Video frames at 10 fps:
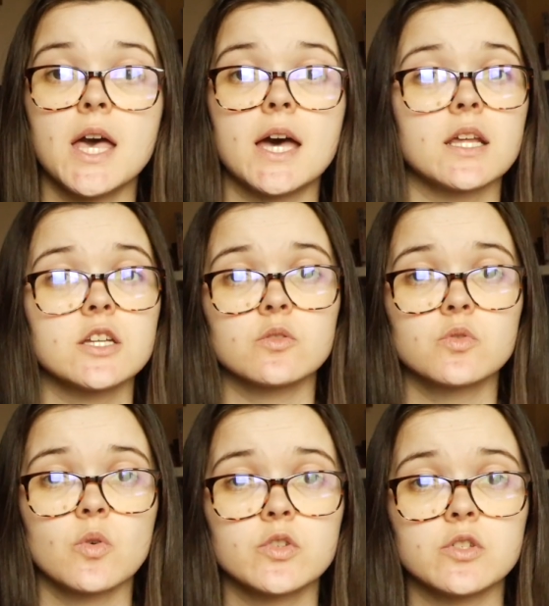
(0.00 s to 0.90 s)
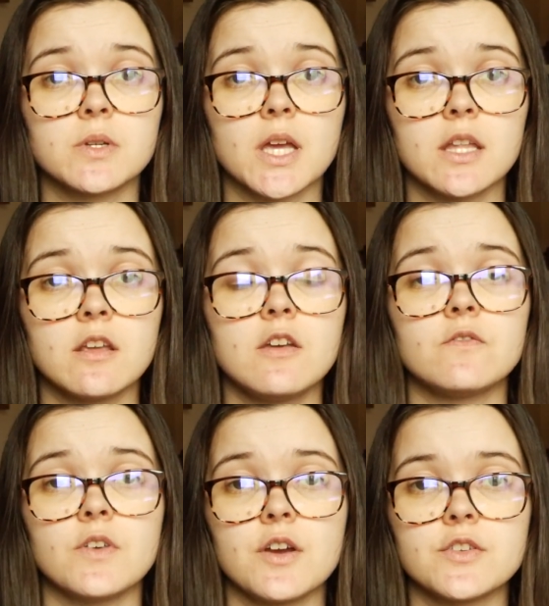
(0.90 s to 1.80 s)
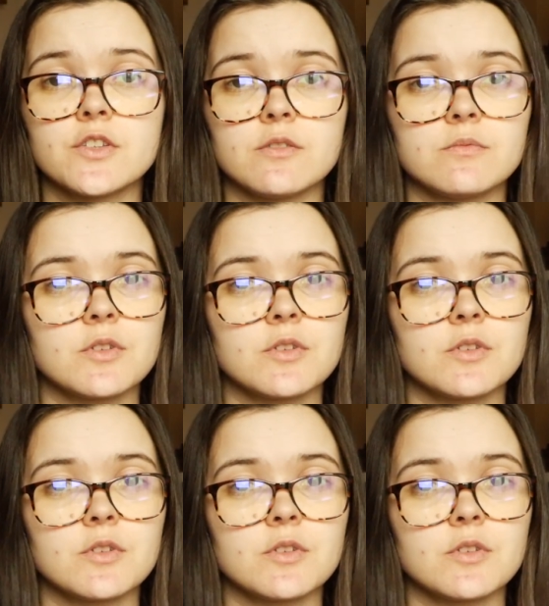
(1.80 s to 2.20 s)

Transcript: and I shall talk to you again very soon.